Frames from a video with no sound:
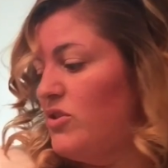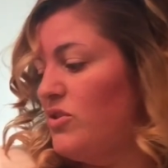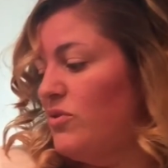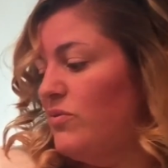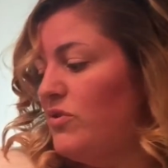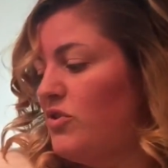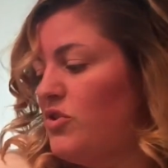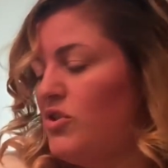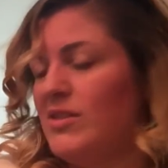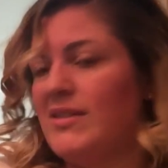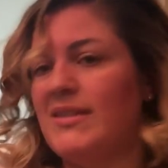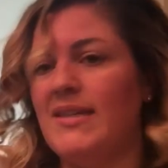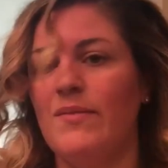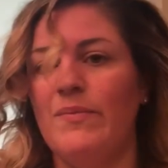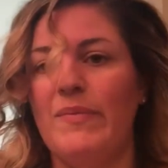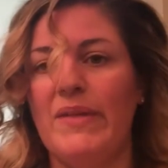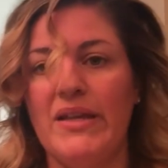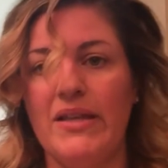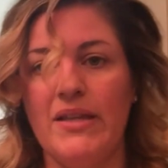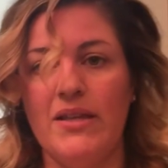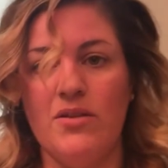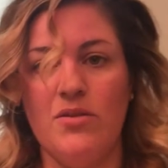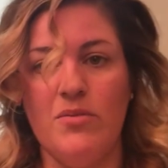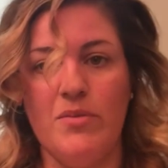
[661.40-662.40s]
do is just give me
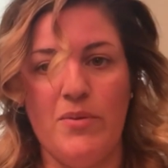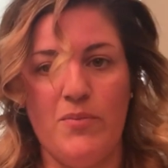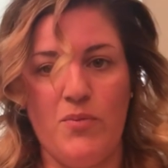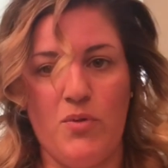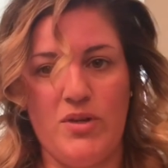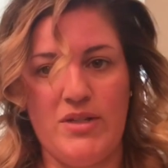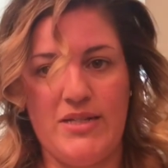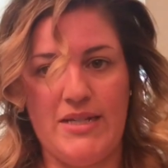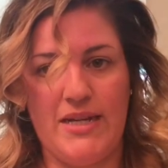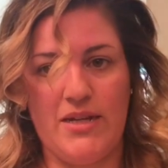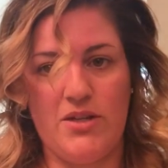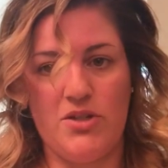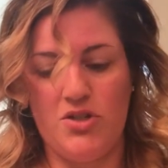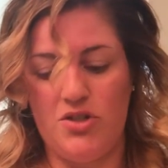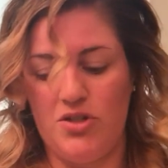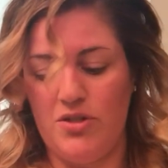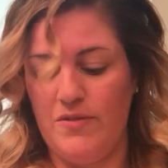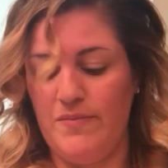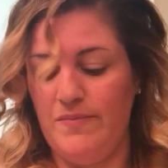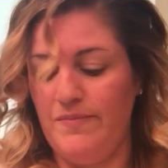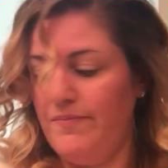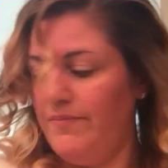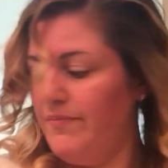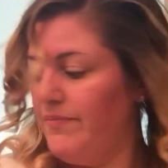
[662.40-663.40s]
a little bit more texture.
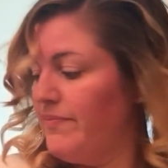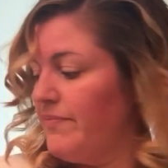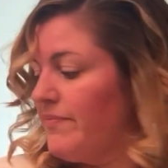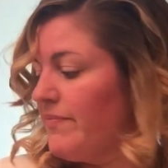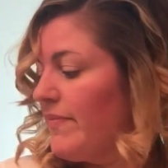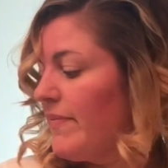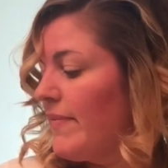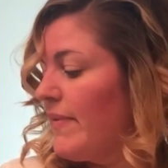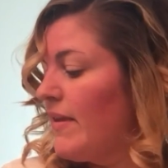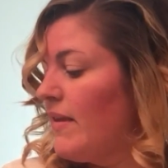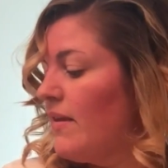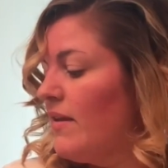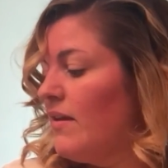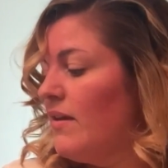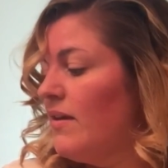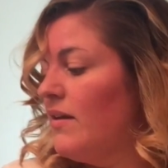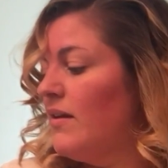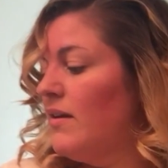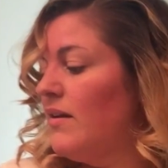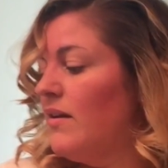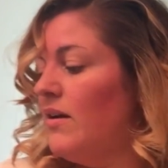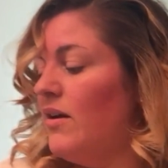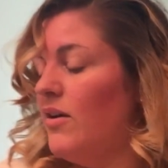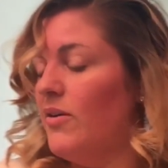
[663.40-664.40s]

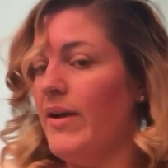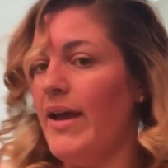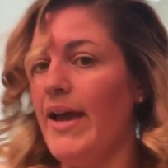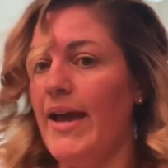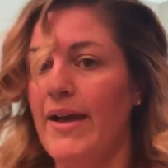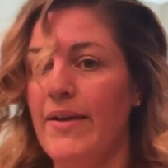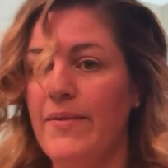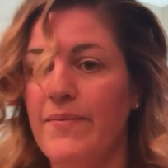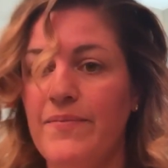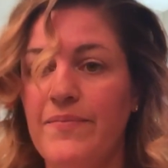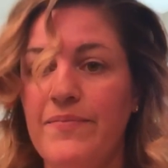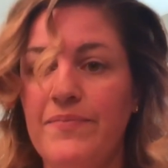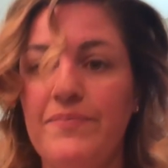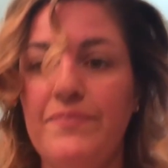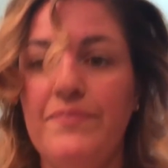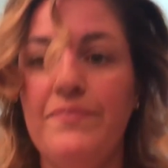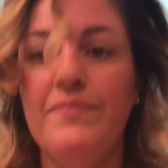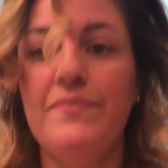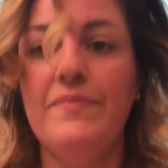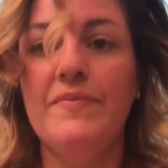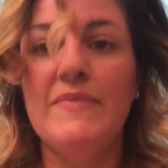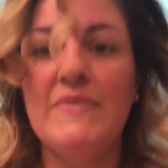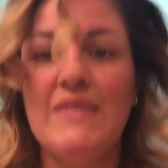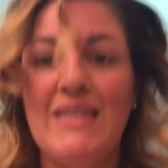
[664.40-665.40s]
Okay,
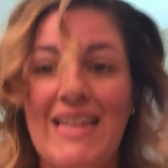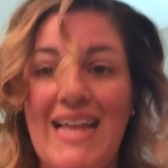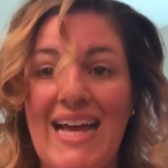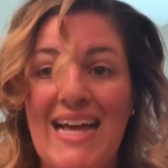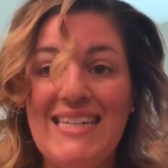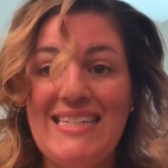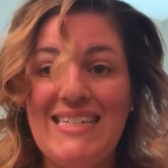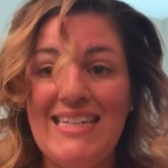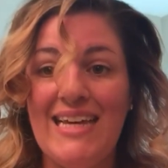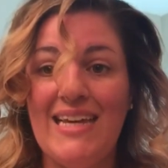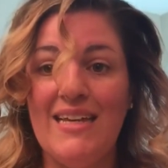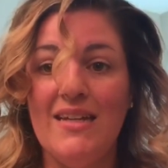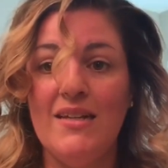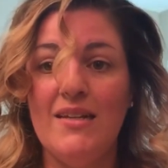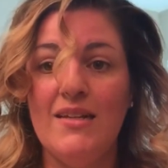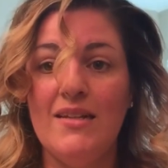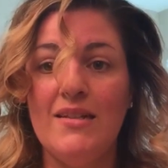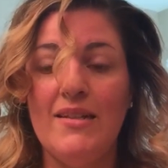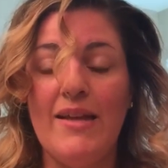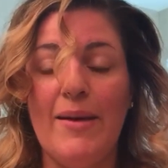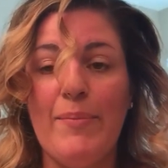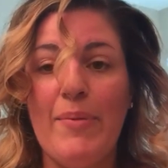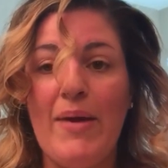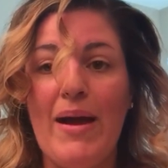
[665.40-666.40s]
so that's it.
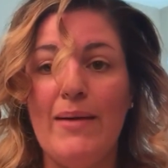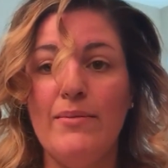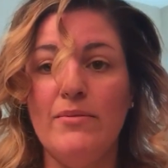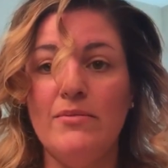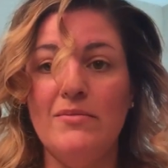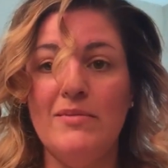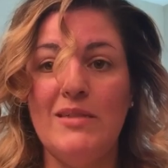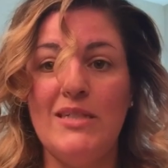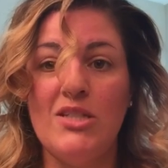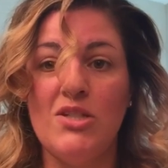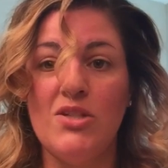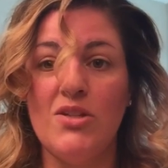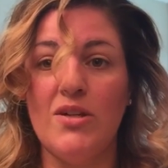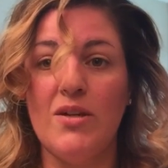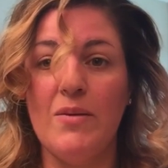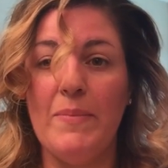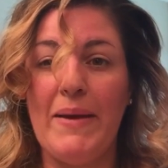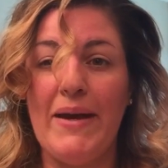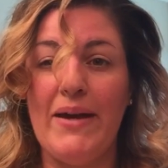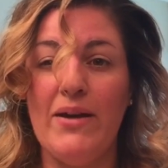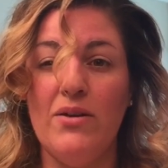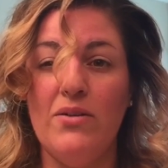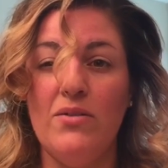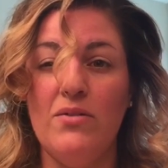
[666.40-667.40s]
That probably took
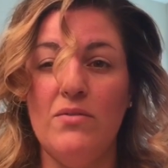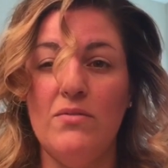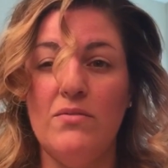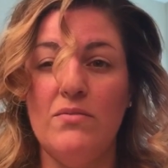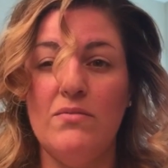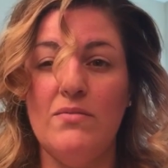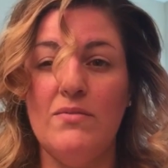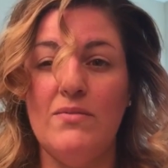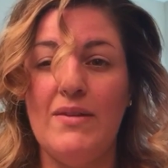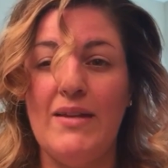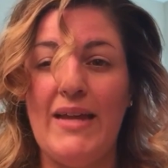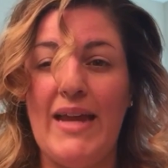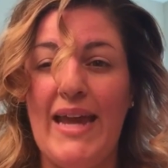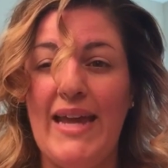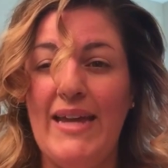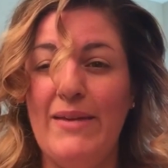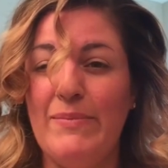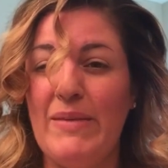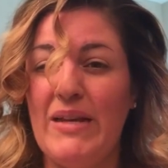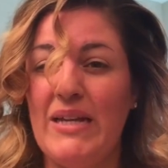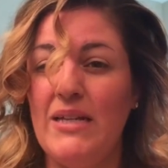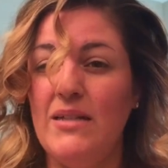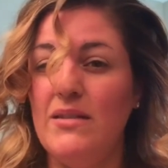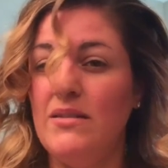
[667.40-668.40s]
about eight
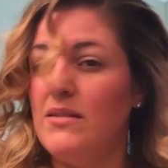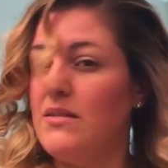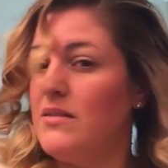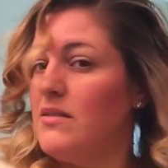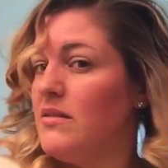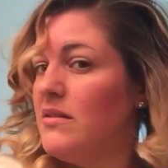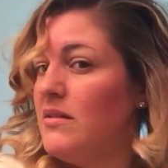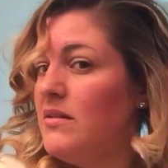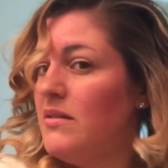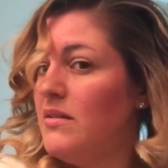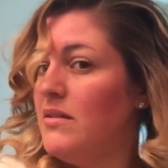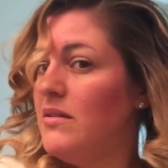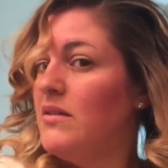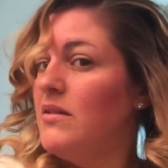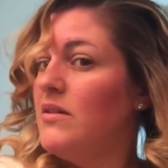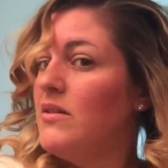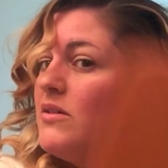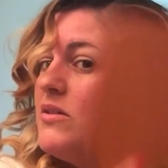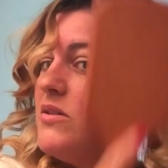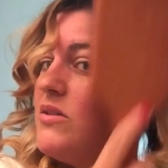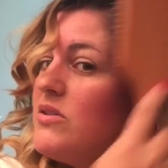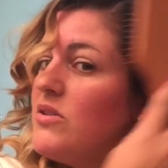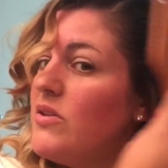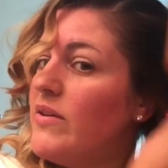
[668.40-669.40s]
minutes.
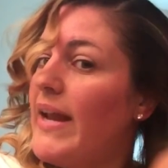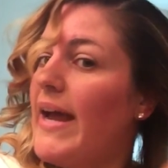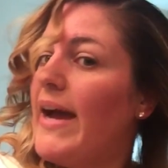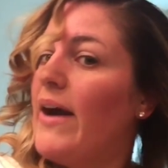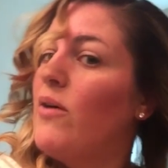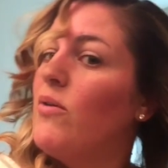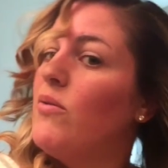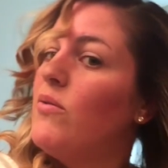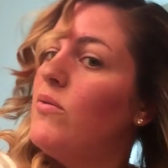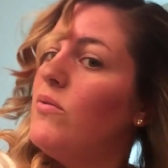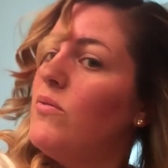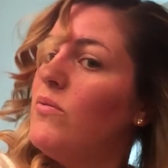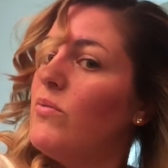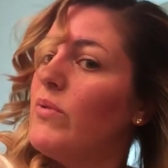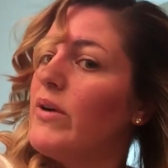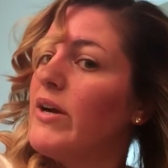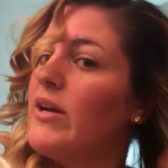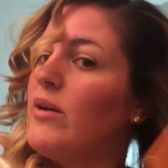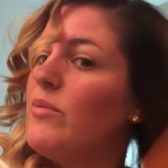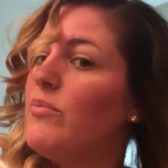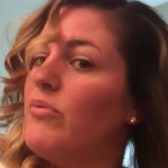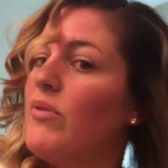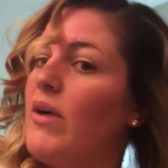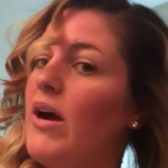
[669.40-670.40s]
So now we're
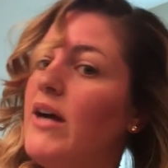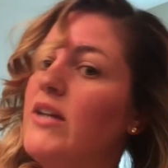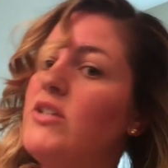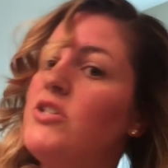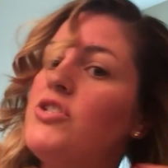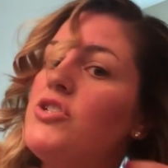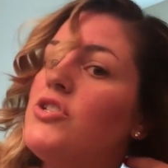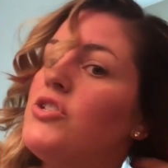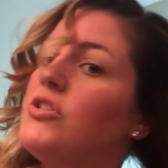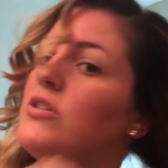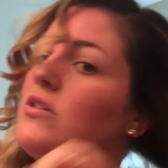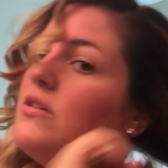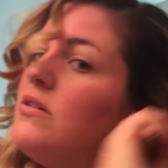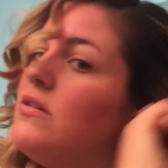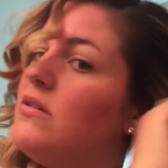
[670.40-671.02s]
gonna brush.